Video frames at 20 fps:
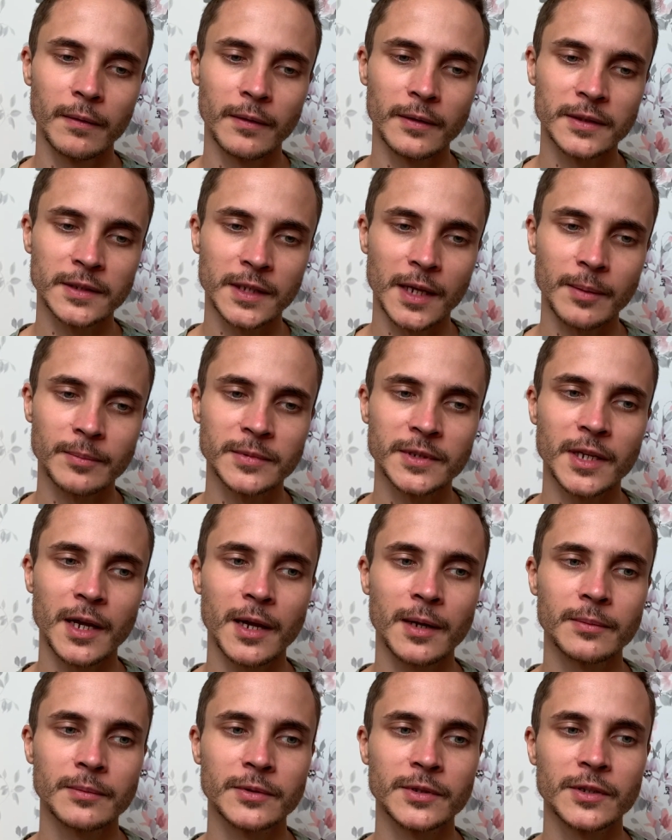
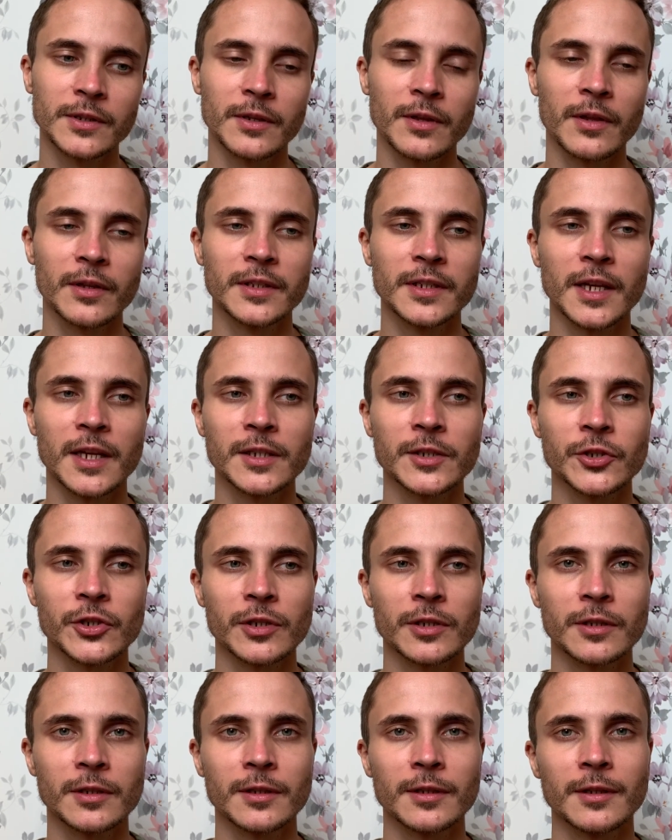sometimes the
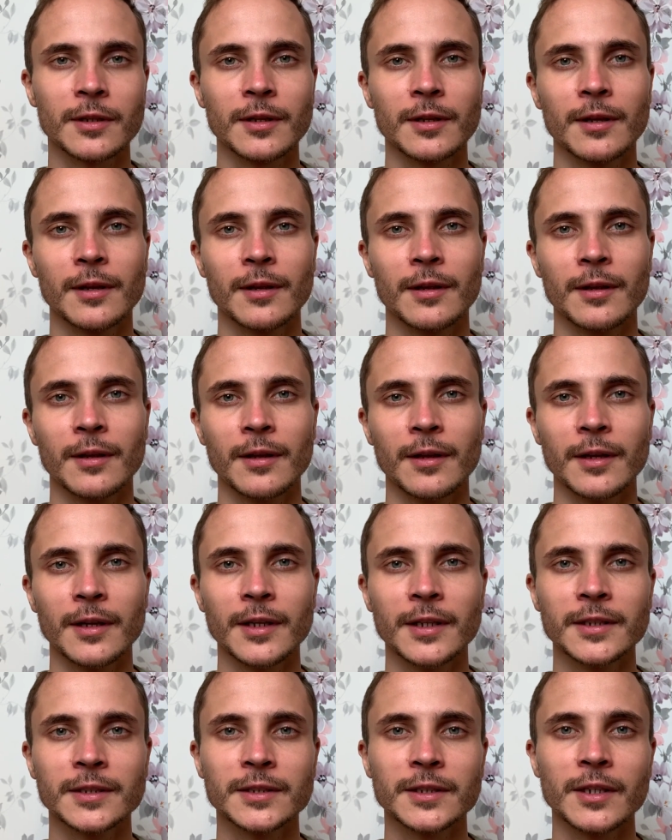tension
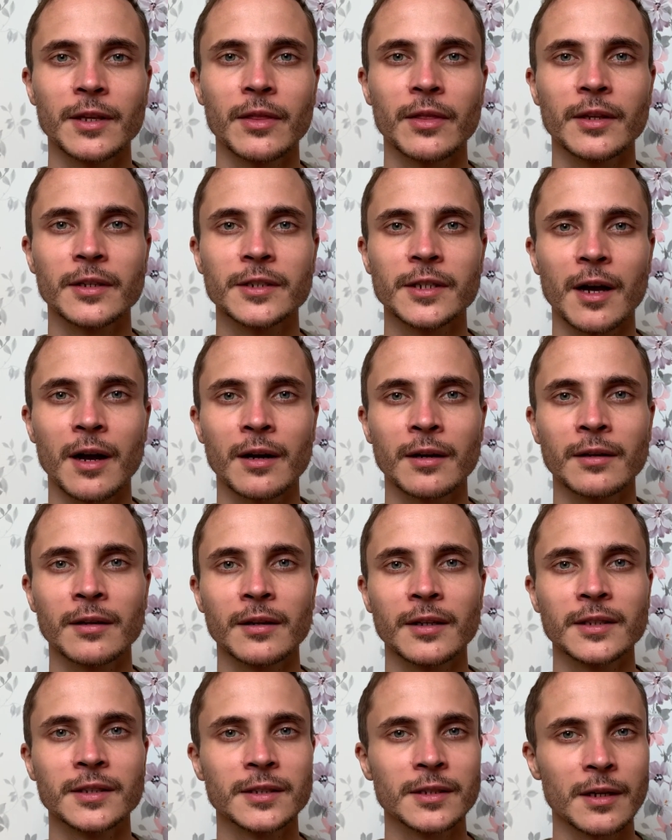is in the tongue
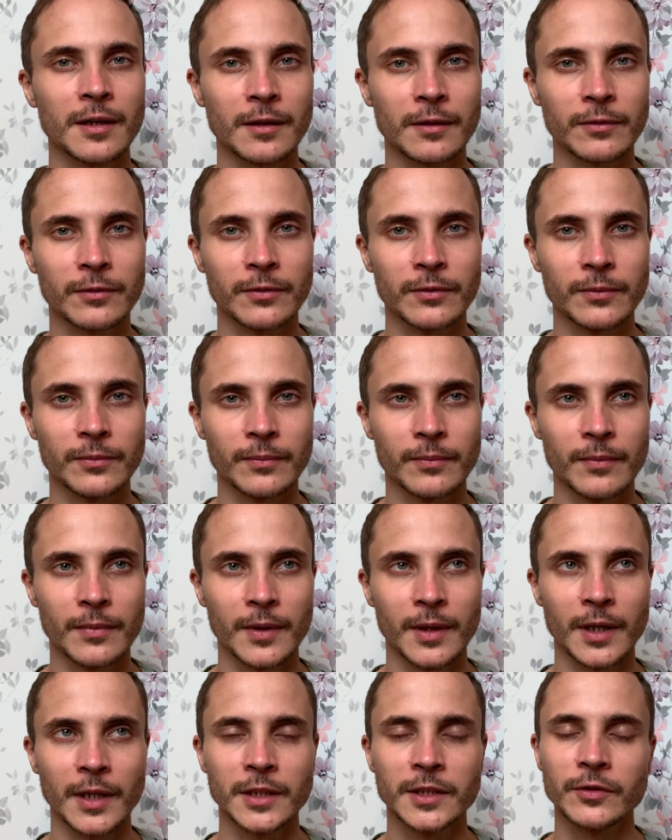itself.
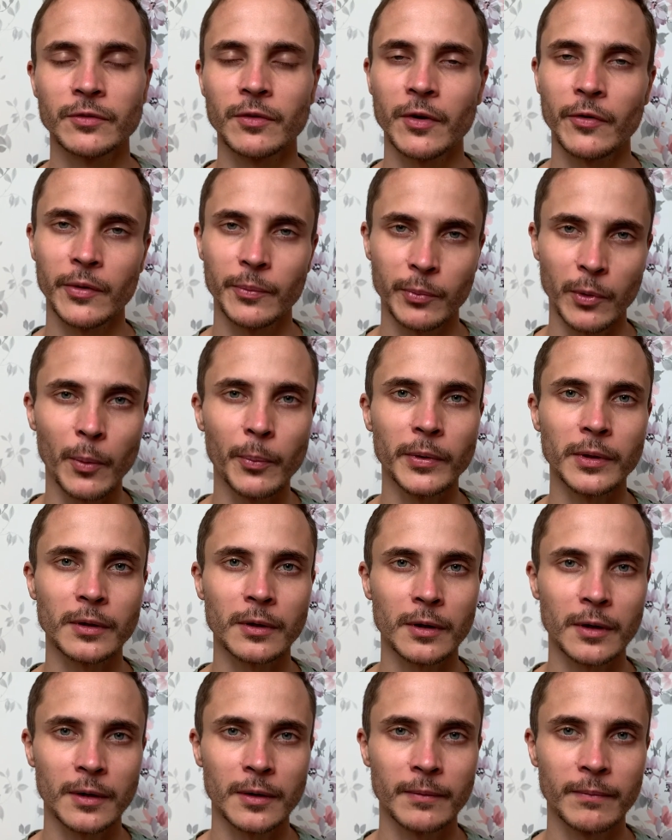It's very
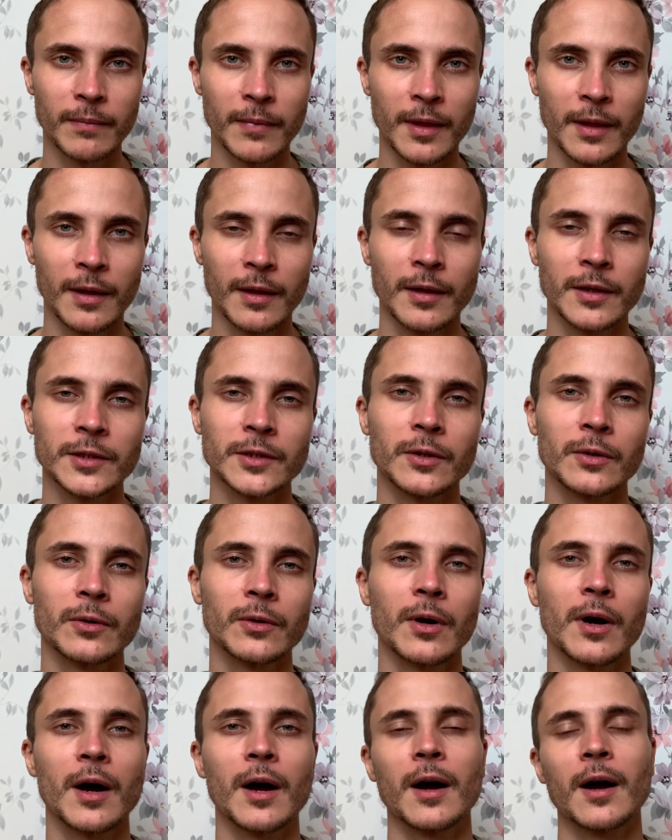popular.
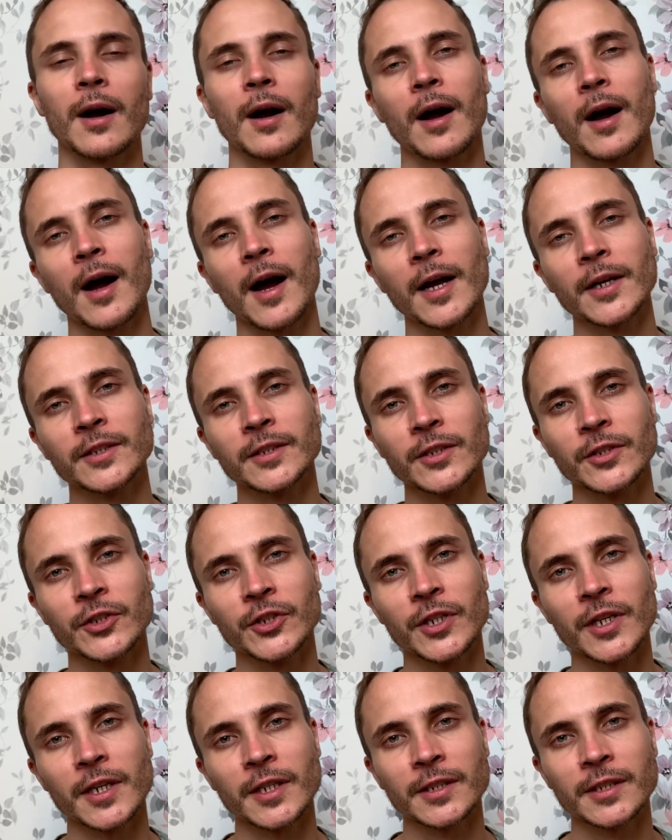So I
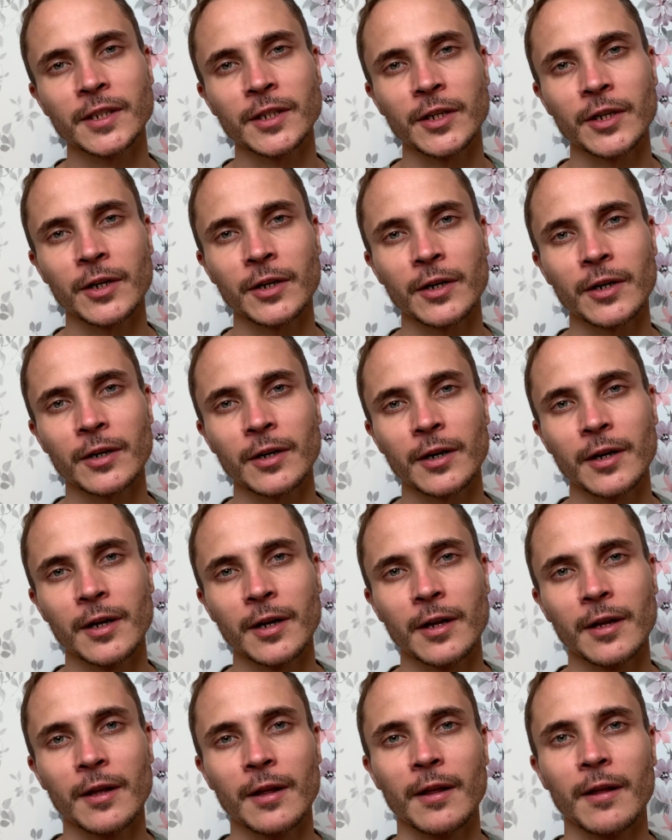suggest here
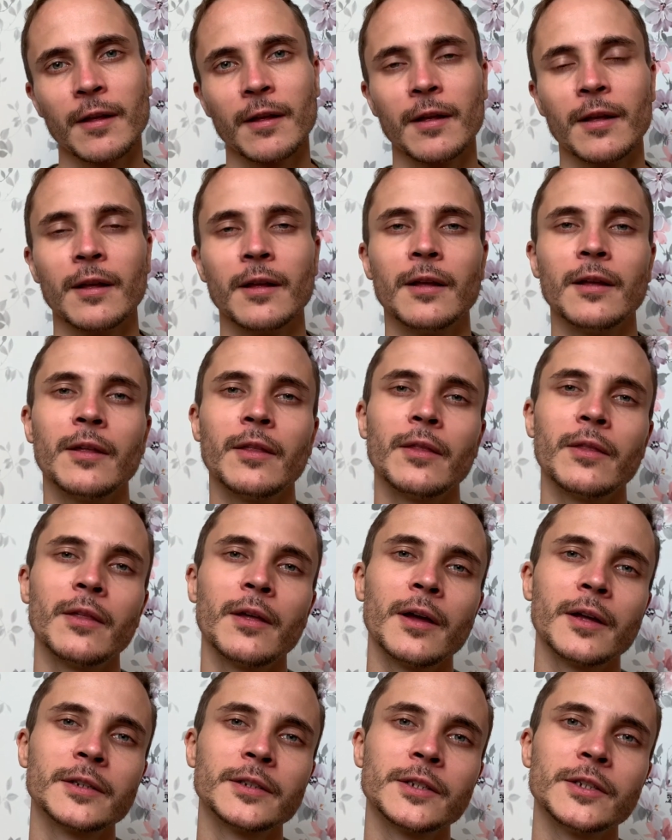
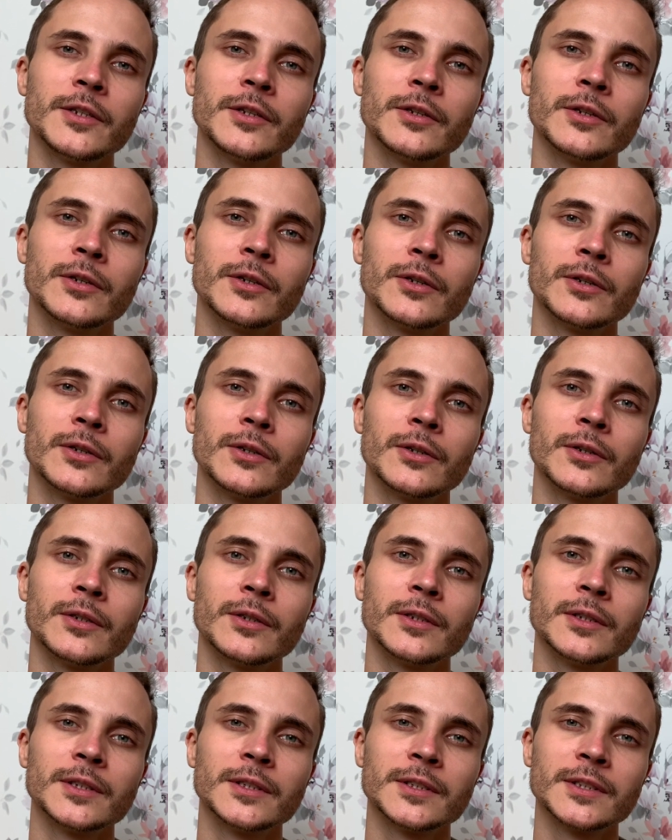that you
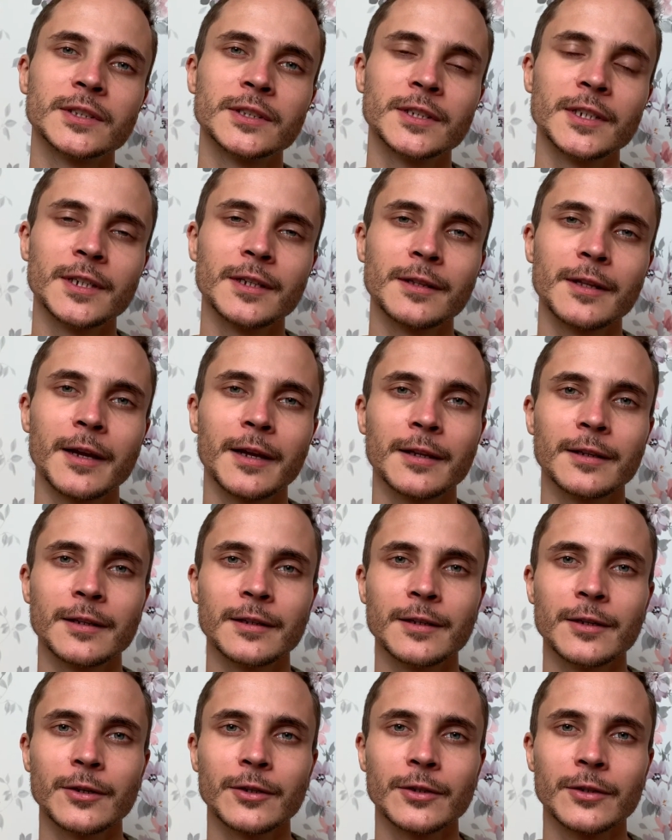sing like an
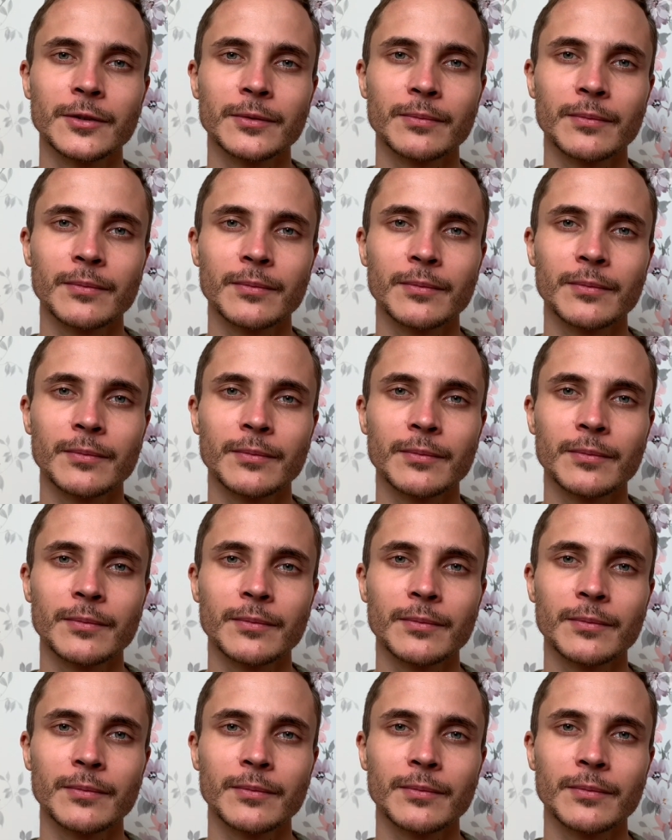idiot.